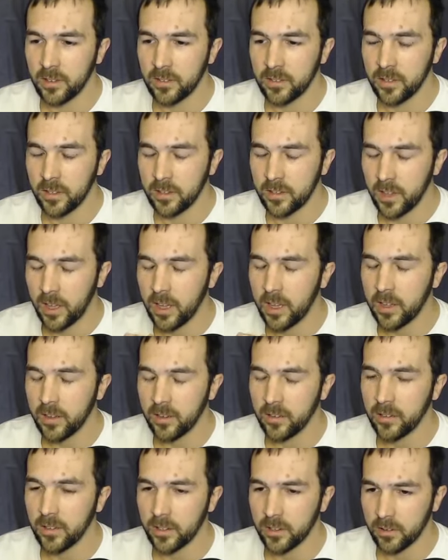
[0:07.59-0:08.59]
to die
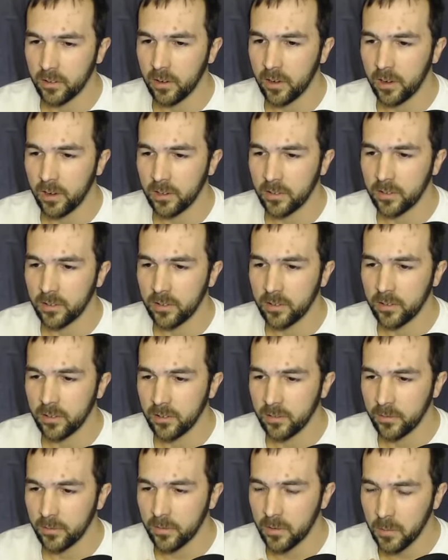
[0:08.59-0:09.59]
on the cross
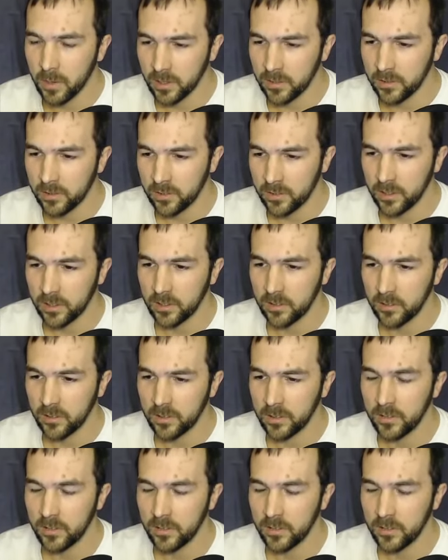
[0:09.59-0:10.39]
for my sins